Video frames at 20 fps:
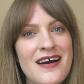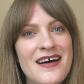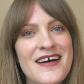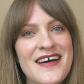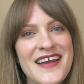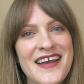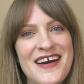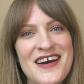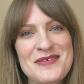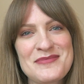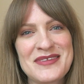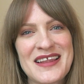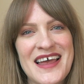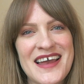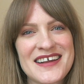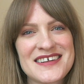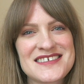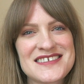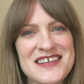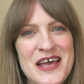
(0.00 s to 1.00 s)
Hi, I'm
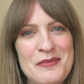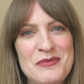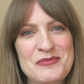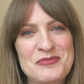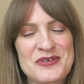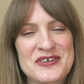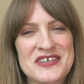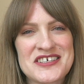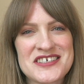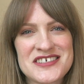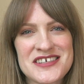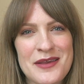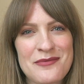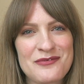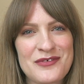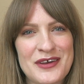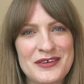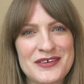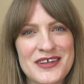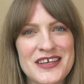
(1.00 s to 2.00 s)
Lex. I'm a British Skin
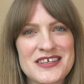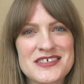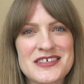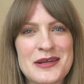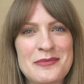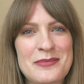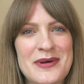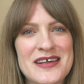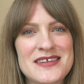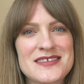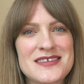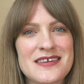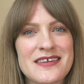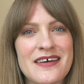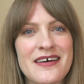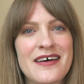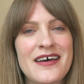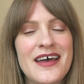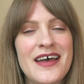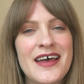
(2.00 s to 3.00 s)
Foundation
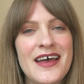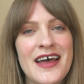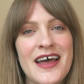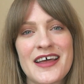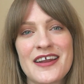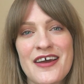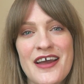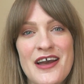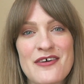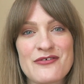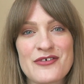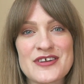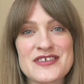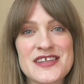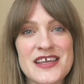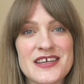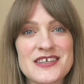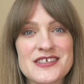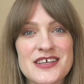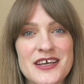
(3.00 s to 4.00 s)
ambassador and I have
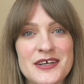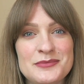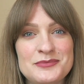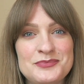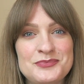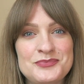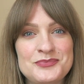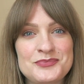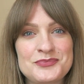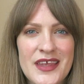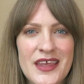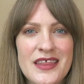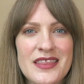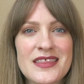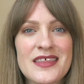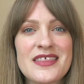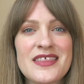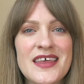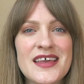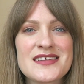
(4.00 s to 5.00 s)
rosacea.
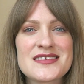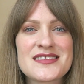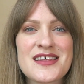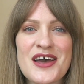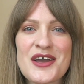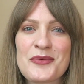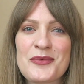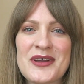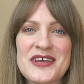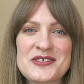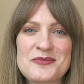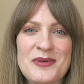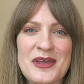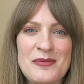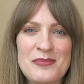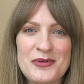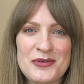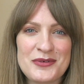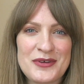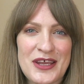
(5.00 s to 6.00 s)
The things that I wish
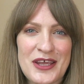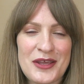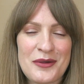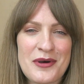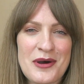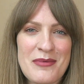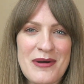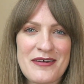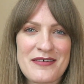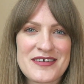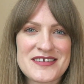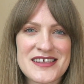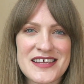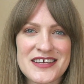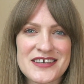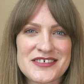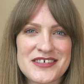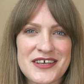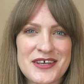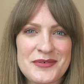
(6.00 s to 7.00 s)
people knew about
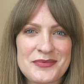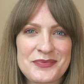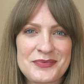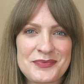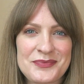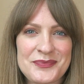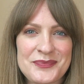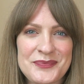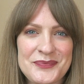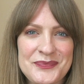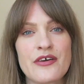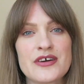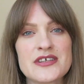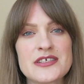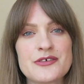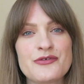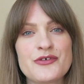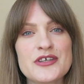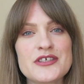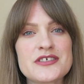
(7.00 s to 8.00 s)
rosacea. There are
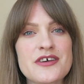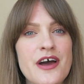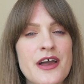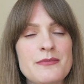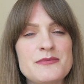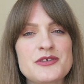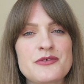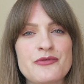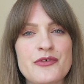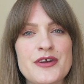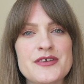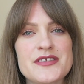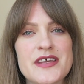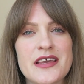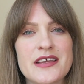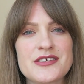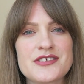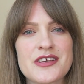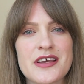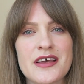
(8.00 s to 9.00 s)
different types of
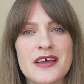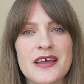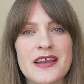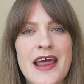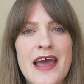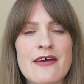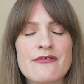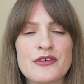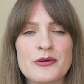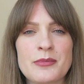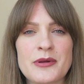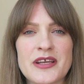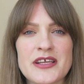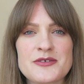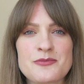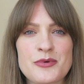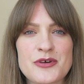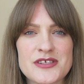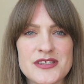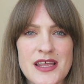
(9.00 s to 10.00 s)
rosacea and
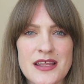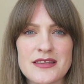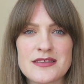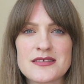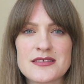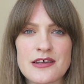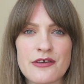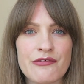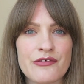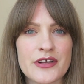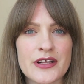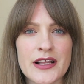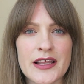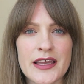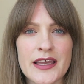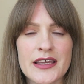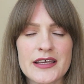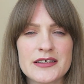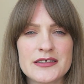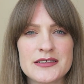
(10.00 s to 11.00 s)
everybody's presents
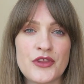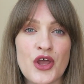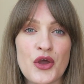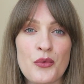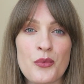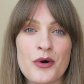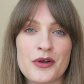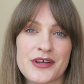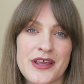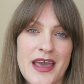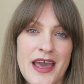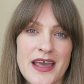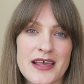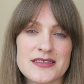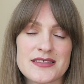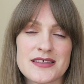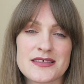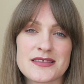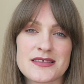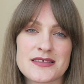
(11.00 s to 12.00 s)
differently. No one
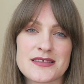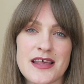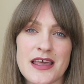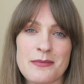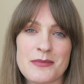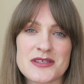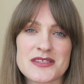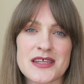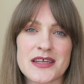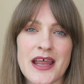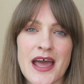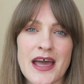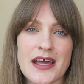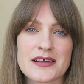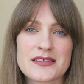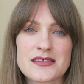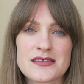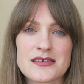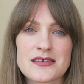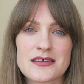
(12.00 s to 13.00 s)
case is the same as the
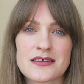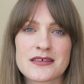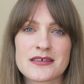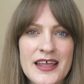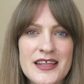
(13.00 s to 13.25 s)
next.